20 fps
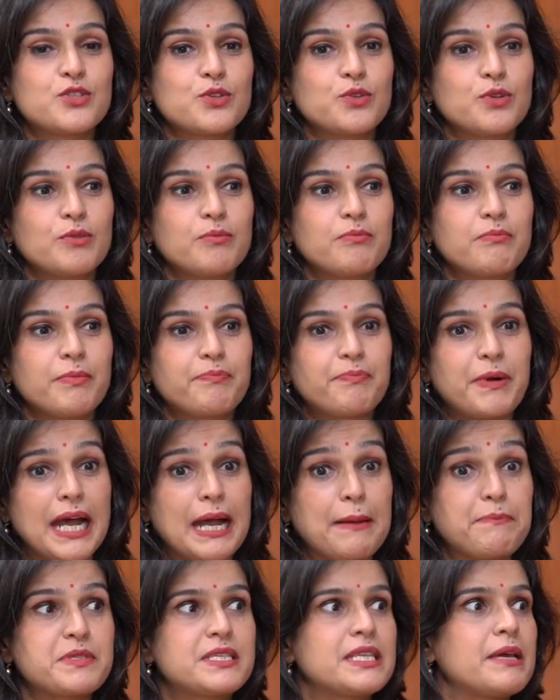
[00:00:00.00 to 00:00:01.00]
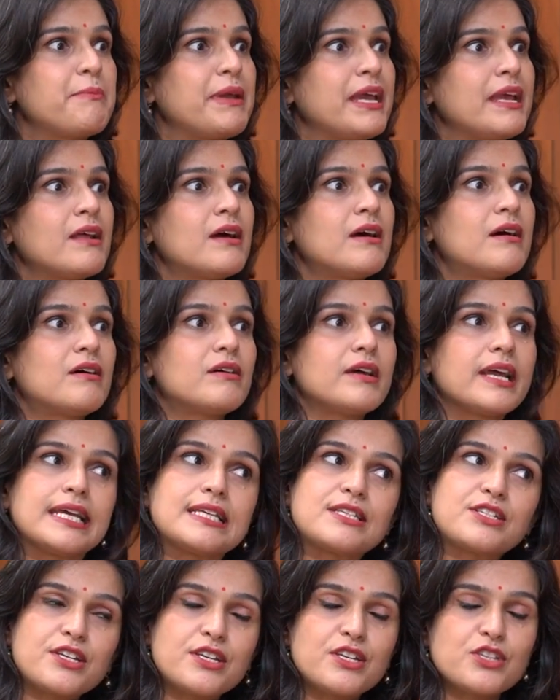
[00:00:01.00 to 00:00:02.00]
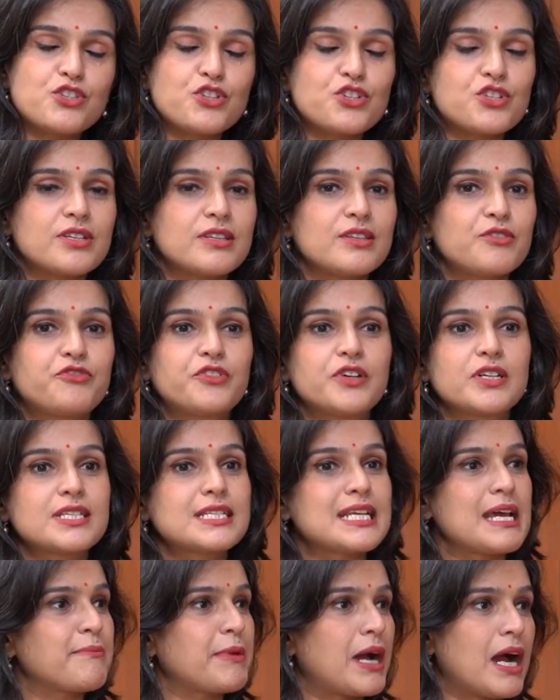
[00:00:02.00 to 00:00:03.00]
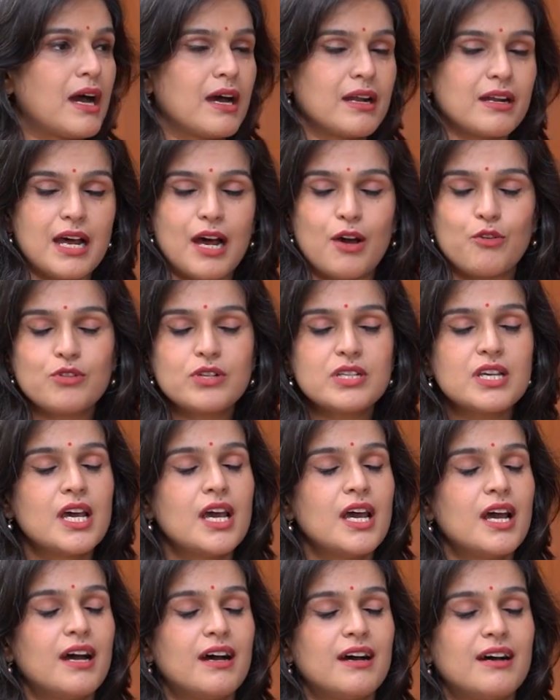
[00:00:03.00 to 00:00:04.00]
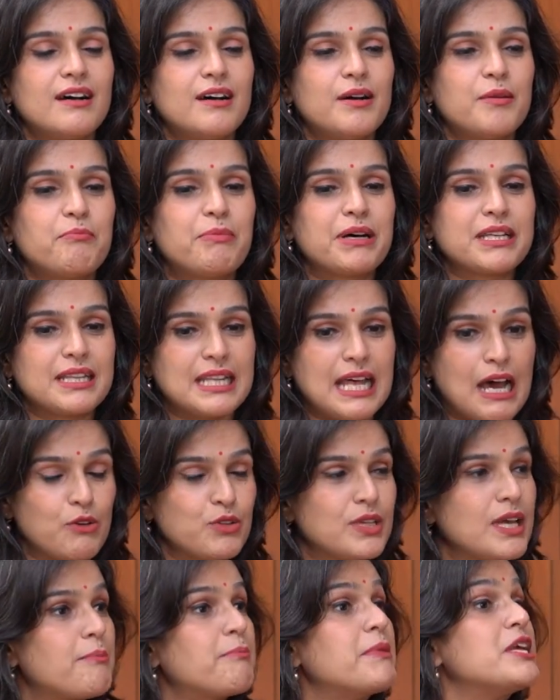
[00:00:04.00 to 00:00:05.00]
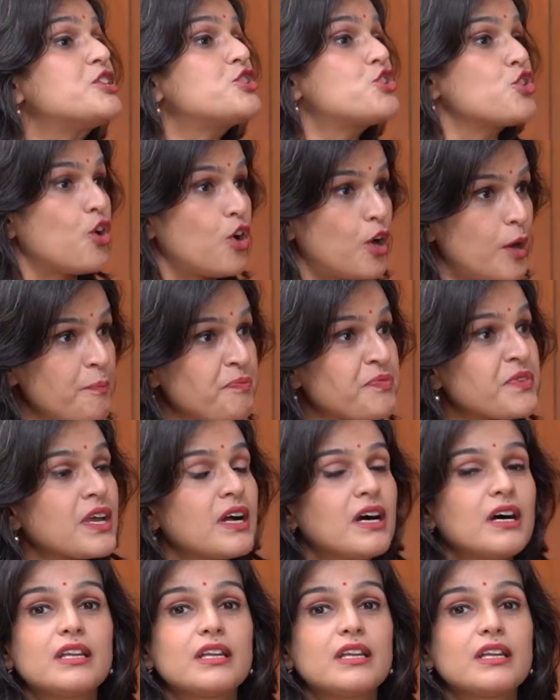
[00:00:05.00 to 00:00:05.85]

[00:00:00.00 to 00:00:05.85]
So perhaps they made a hasty decision the first time around, but now they are mature.